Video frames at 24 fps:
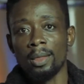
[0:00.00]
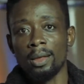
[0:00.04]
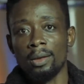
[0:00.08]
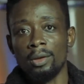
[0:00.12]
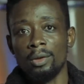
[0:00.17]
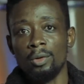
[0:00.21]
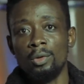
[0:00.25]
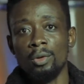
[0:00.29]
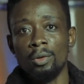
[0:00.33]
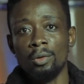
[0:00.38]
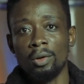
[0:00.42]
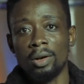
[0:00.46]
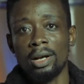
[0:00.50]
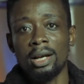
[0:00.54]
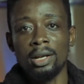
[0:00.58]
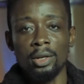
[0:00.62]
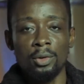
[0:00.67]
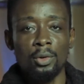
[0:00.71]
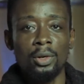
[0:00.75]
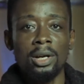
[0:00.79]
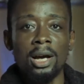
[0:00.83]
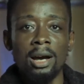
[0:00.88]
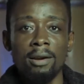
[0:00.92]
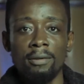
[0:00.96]

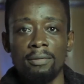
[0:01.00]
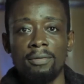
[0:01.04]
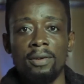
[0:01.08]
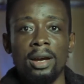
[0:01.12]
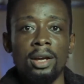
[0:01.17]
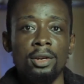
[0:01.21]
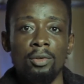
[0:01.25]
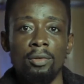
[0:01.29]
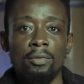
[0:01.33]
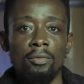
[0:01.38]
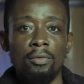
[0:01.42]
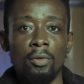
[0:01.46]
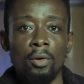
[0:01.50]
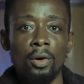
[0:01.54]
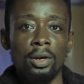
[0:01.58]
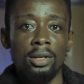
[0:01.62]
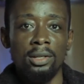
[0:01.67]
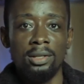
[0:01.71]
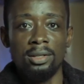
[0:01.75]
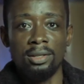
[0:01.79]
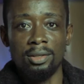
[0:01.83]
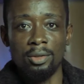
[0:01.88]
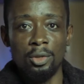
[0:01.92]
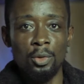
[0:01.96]
You can't find your
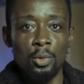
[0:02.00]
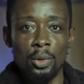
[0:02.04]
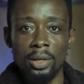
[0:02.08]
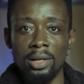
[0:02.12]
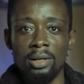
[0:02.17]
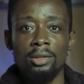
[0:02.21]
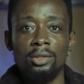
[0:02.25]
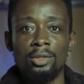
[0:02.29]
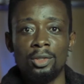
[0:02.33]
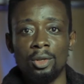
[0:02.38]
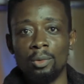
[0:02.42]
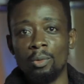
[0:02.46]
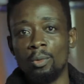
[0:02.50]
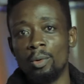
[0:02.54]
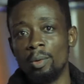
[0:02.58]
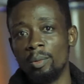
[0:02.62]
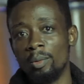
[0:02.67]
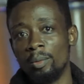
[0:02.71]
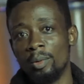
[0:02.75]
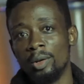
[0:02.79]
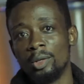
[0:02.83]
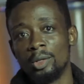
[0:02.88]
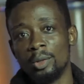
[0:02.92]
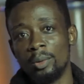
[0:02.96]
voice doing
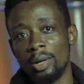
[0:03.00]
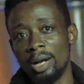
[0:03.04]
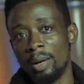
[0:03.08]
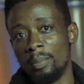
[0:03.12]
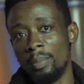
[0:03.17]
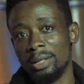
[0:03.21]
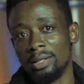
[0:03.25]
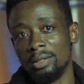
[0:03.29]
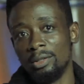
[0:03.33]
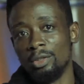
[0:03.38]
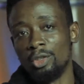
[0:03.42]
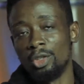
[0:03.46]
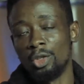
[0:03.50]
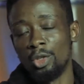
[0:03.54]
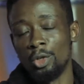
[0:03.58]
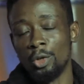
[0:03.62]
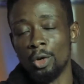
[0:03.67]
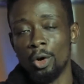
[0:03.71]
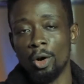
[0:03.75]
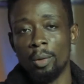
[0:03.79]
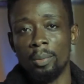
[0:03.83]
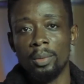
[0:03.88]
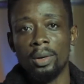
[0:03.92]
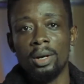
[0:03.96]
some other person's
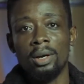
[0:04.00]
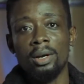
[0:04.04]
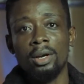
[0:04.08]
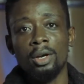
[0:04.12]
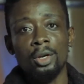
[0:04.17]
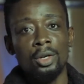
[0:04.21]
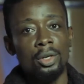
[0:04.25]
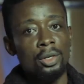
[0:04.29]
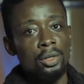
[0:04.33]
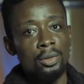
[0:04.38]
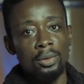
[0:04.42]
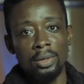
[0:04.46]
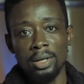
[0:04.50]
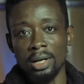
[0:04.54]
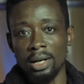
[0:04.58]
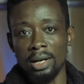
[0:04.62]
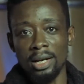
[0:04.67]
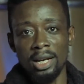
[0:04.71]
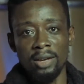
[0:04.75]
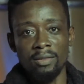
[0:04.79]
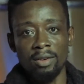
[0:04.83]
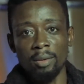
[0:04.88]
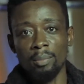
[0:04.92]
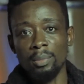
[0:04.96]
job. You can
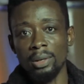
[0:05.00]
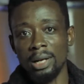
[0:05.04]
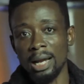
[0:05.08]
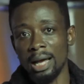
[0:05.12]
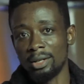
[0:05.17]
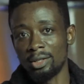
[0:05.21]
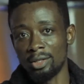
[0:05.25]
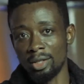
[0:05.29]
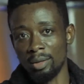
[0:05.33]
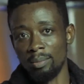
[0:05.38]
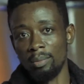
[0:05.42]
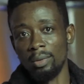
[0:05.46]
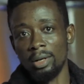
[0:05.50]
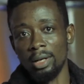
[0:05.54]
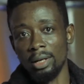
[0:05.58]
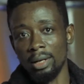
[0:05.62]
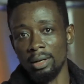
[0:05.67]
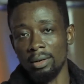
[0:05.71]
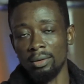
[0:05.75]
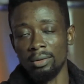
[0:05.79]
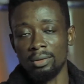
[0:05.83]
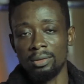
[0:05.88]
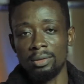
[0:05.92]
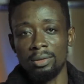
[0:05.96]
never be like somebody
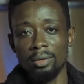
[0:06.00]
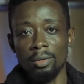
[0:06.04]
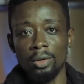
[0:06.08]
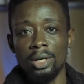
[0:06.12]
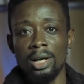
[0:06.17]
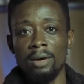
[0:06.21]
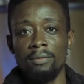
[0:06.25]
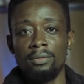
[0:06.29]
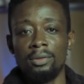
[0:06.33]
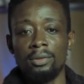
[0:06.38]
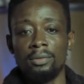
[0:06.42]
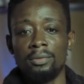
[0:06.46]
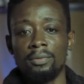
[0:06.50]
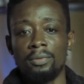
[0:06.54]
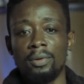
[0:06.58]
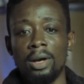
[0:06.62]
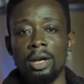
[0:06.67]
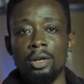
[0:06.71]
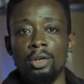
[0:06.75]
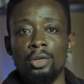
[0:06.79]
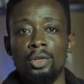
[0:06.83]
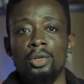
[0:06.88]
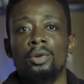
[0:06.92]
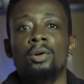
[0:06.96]
else. So you have to
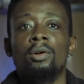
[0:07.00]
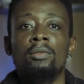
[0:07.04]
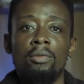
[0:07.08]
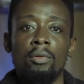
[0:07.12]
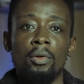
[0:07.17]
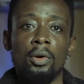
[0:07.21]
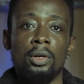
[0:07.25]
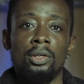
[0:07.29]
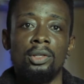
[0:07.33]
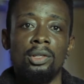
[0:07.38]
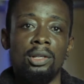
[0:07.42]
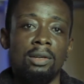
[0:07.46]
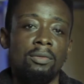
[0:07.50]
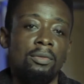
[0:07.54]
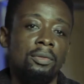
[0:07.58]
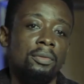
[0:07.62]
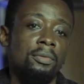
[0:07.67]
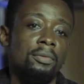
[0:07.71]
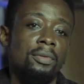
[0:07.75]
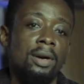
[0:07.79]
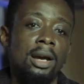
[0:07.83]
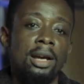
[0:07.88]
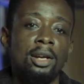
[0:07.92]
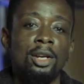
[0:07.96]
find your voice, you have to
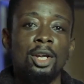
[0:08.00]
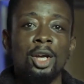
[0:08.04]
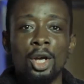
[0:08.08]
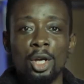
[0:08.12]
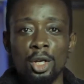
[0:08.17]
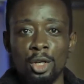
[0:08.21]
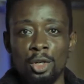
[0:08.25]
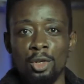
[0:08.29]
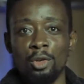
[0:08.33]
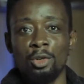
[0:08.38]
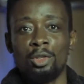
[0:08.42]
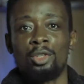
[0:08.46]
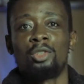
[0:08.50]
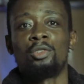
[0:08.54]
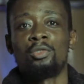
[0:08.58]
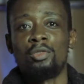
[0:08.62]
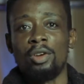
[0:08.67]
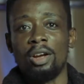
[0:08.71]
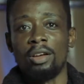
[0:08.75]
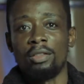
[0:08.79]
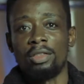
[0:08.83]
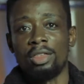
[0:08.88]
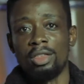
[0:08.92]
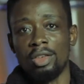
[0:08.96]
find your
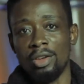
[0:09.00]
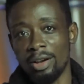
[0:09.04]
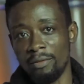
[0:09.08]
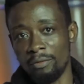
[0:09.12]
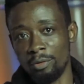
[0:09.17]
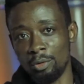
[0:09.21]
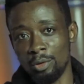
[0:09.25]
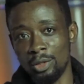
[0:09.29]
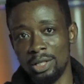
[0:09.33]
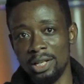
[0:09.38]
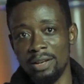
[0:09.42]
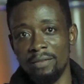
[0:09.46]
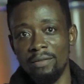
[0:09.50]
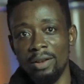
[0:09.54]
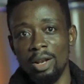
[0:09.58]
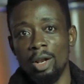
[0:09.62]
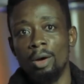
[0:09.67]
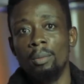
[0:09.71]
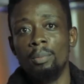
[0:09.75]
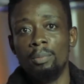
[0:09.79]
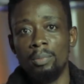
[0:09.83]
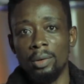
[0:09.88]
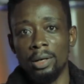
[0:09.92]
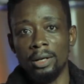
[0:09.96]
strength, you have to
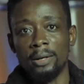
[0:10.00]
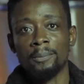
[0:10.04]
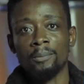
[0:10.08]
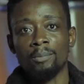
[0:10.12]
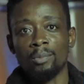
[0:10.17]
develop it.